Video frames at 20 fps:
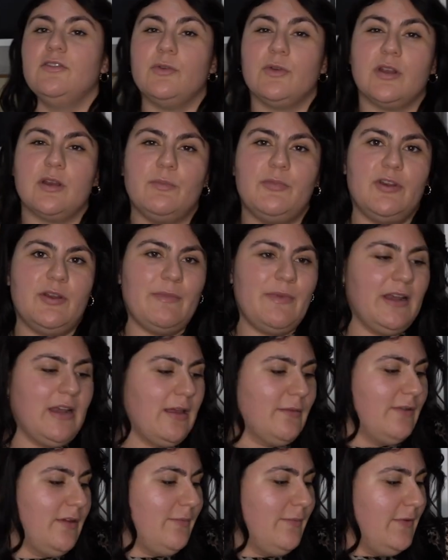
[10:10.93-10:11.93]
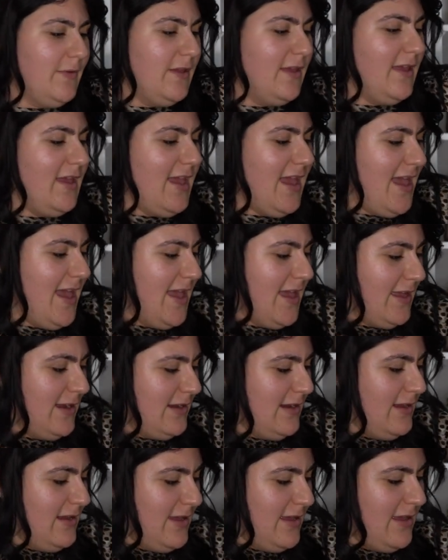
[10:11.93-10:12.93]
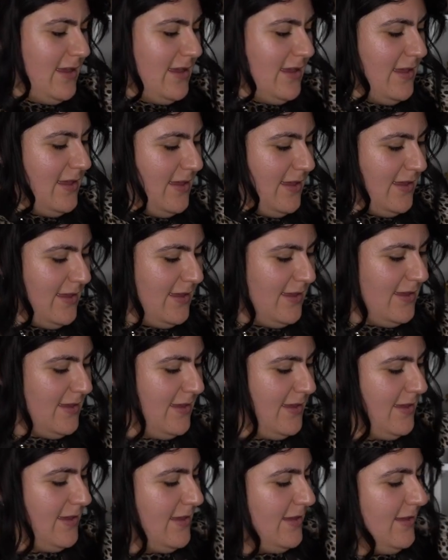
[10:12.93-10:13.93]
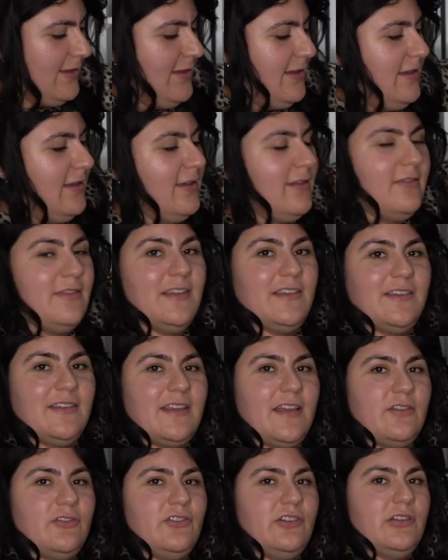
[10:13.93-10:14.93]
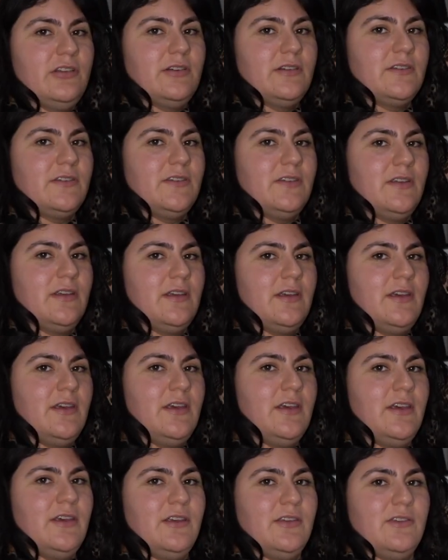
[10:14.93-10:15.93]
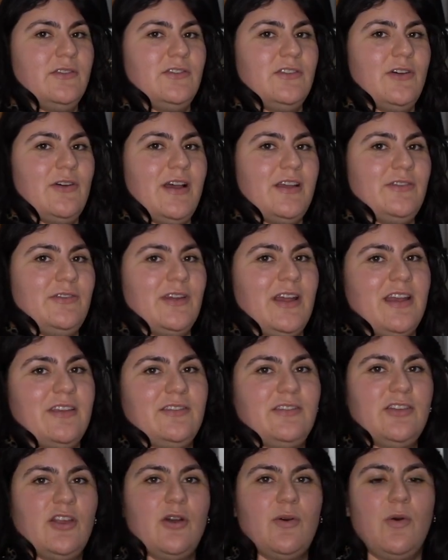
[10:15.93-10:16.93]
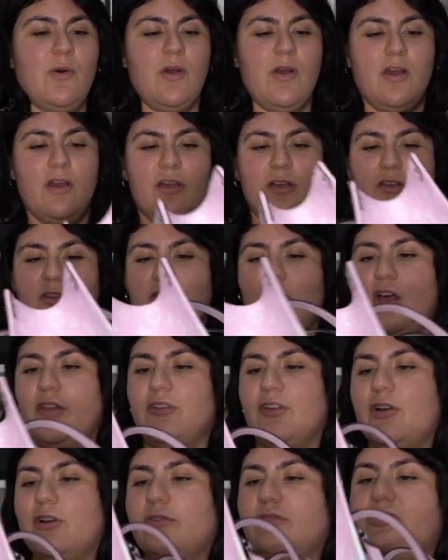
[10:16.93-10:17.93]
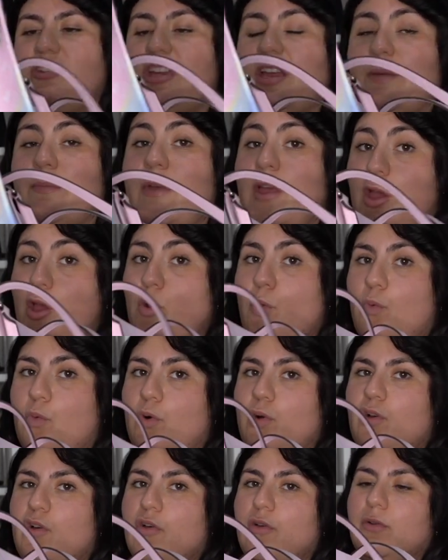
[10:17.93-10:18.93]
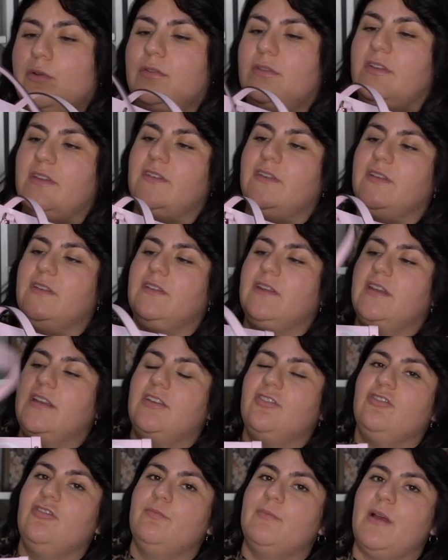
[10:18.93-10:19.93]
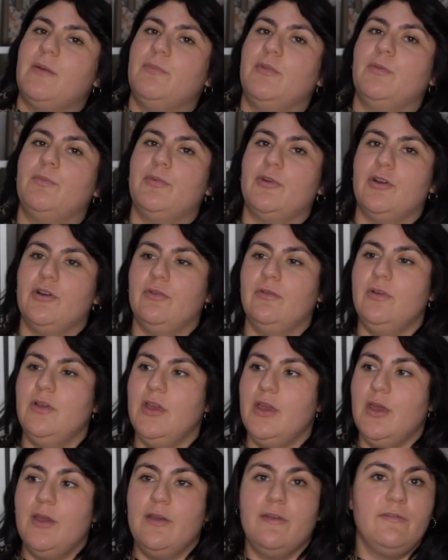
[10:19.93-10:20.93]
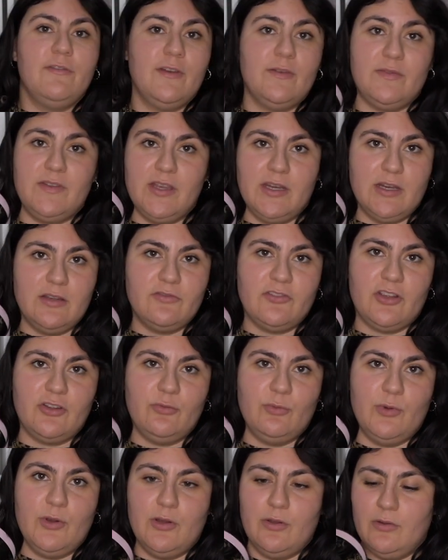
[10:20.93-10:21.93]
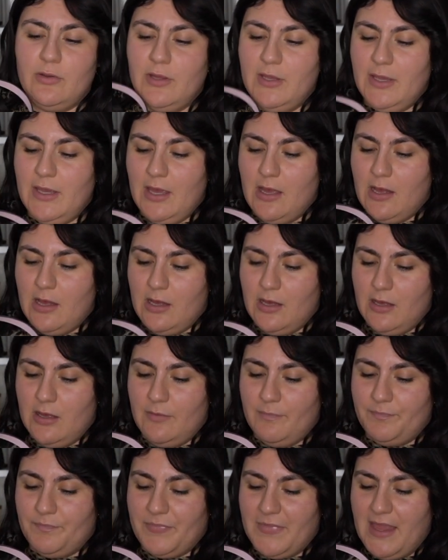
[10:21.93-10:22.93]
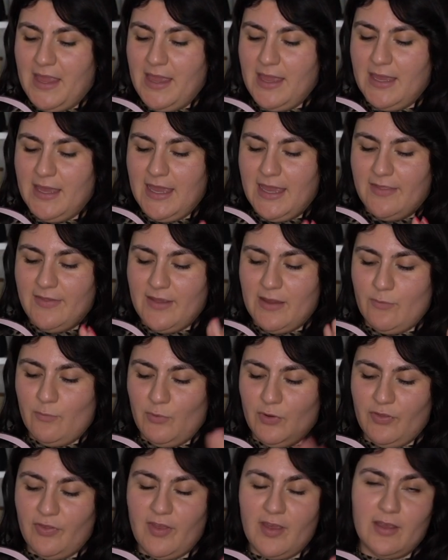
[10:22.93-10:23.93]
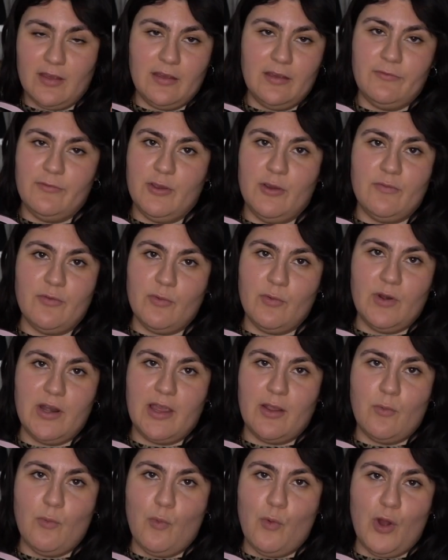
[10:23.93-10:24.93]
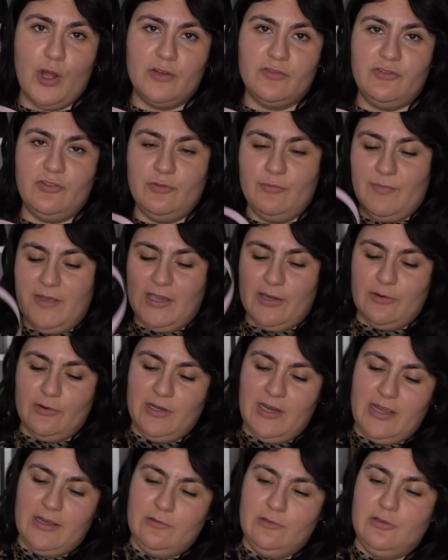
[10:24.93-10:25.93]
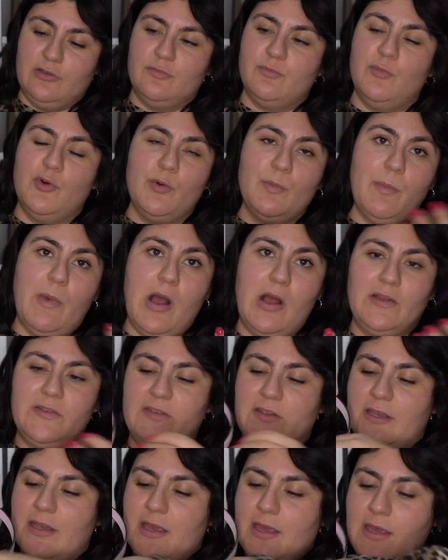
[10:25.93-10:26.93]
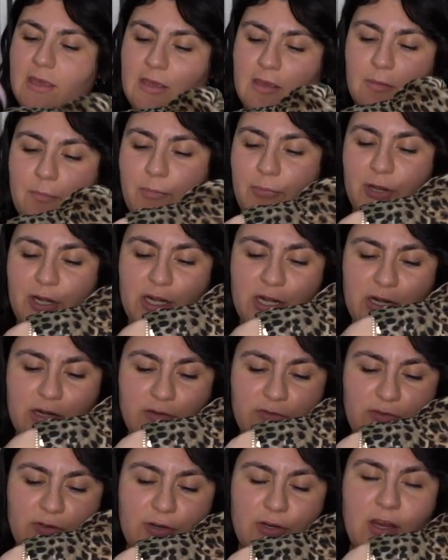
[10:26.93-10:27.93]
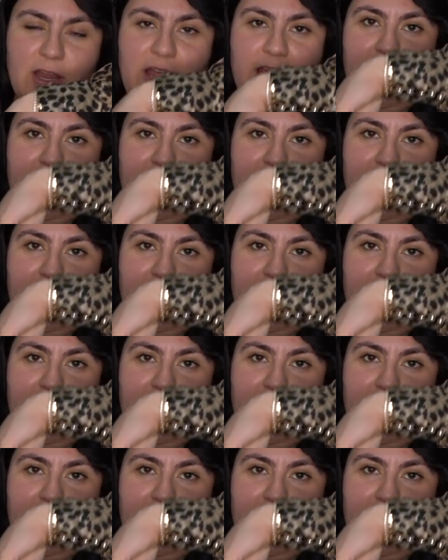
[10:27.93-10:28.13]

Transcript: we're gonna put in my laptop, and this is how she looks. So as you guys know, the On The Go G M will hold the sixteen inch MacBook Pro, fifteen inch as well. Um, and then one thing, if you ever will, like want to make her like look more boxy, put in an insert